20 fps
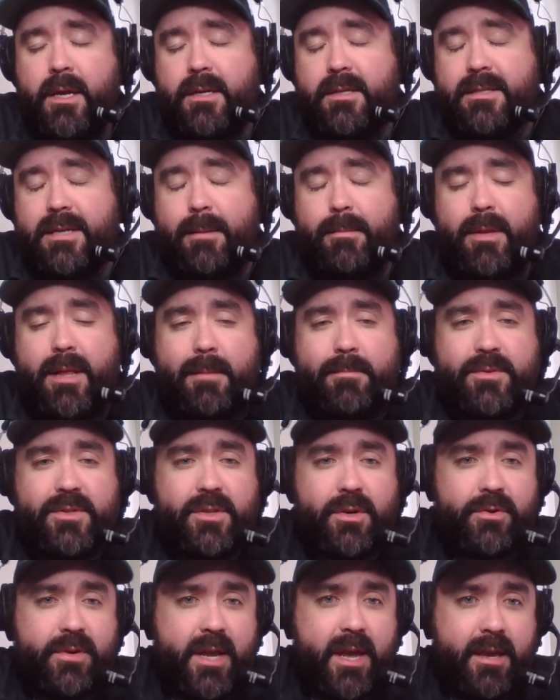Double
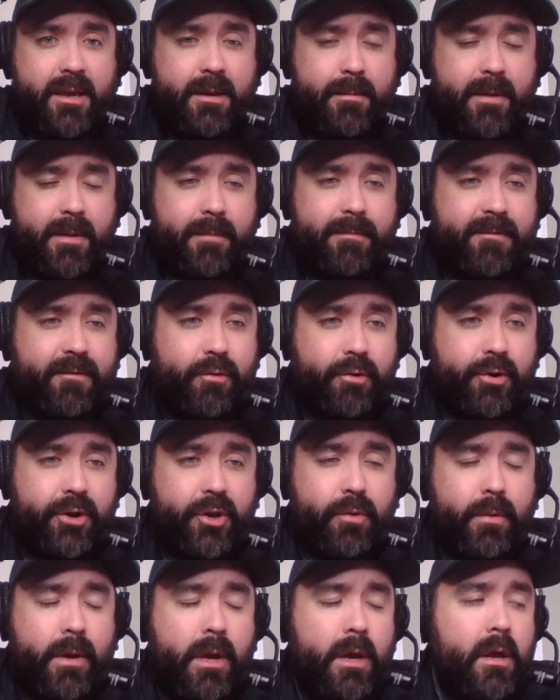episode day coming up for
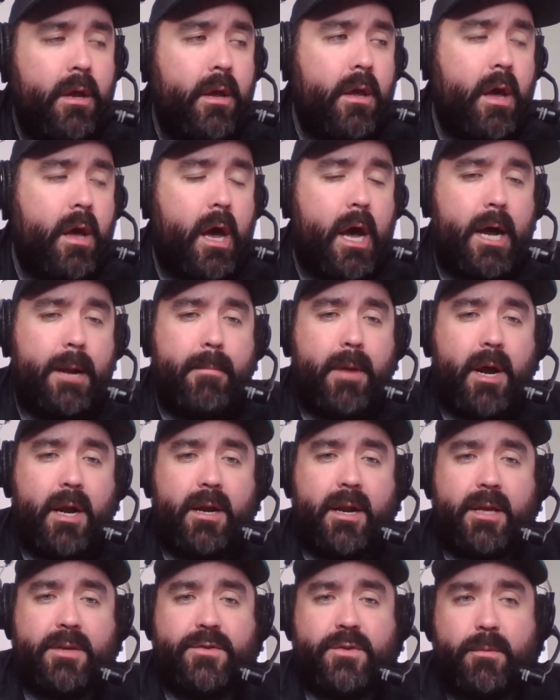you on
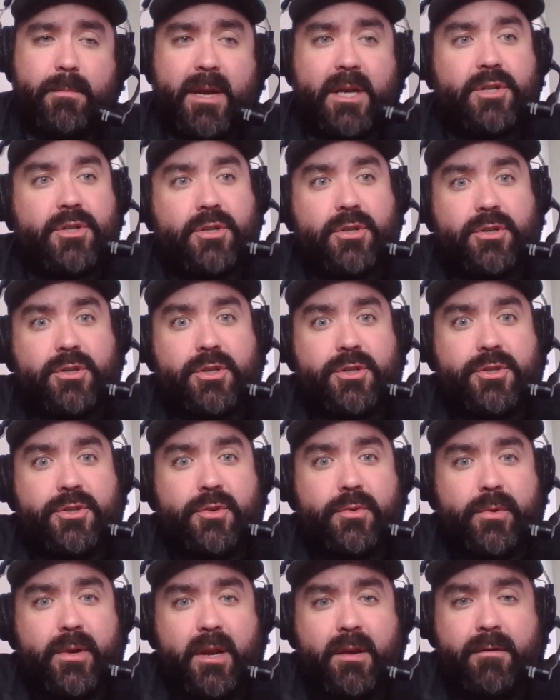Monday, so make sure to
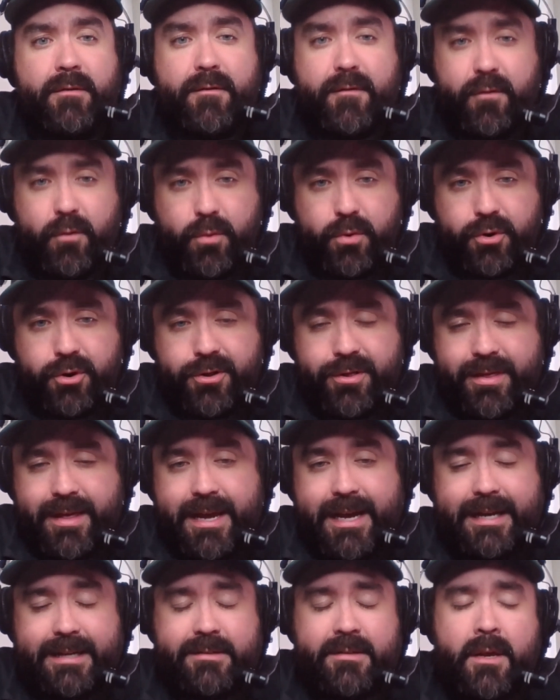tune in for
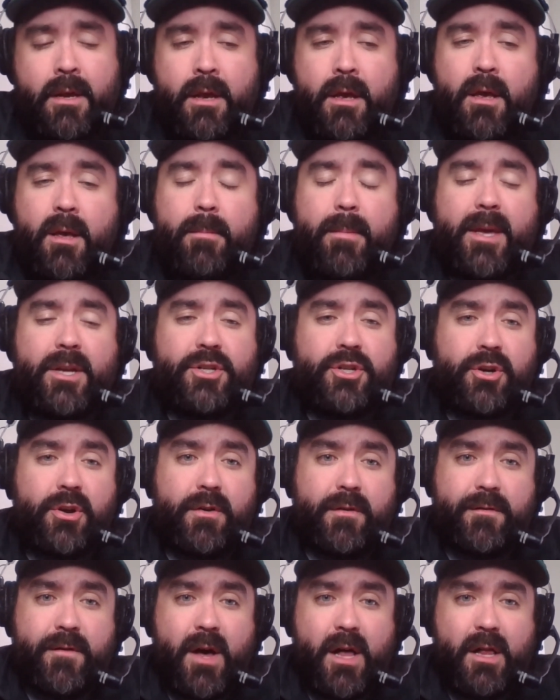that. Make sure
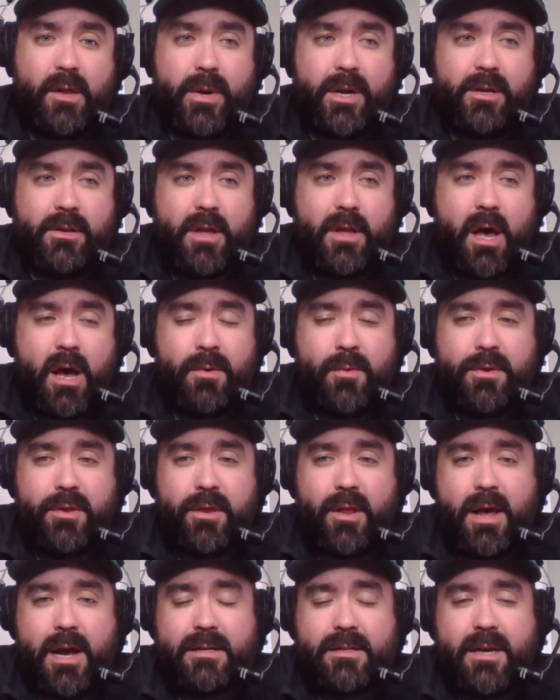you're following along with
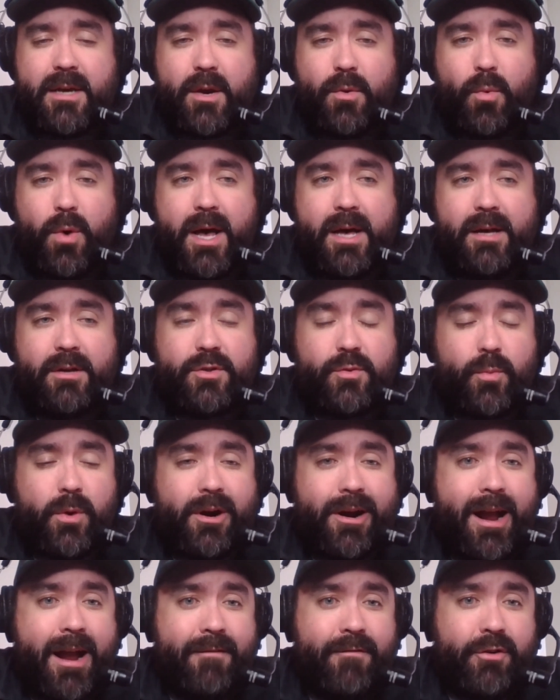Locked On Wild
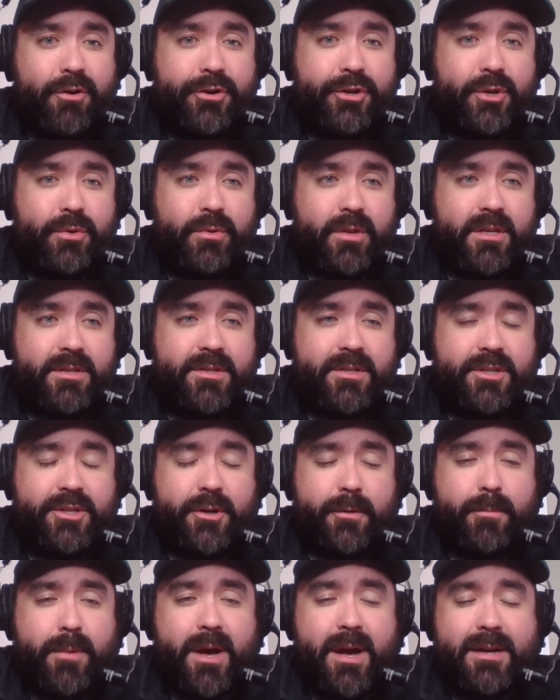wherever you listen to
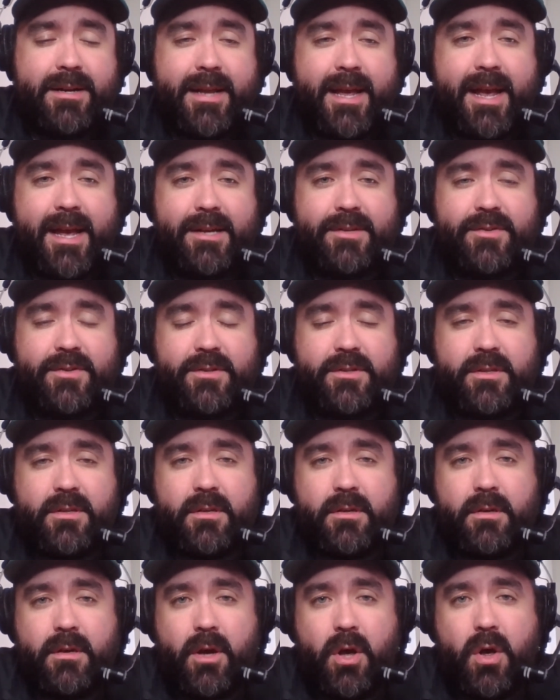your podcasts.
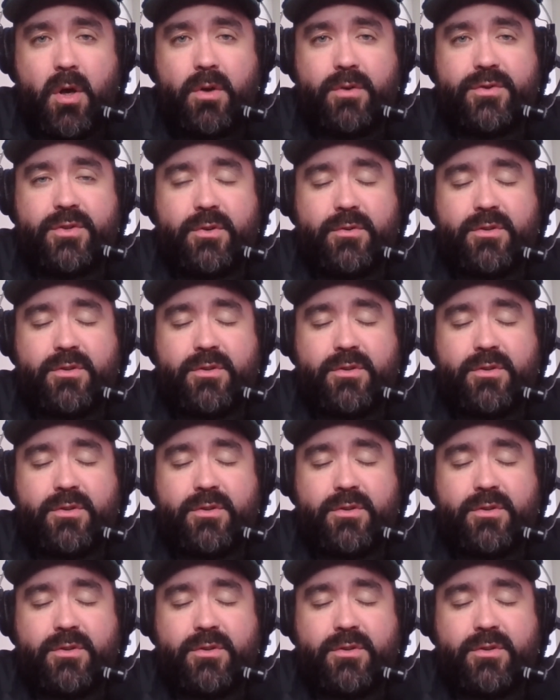Also,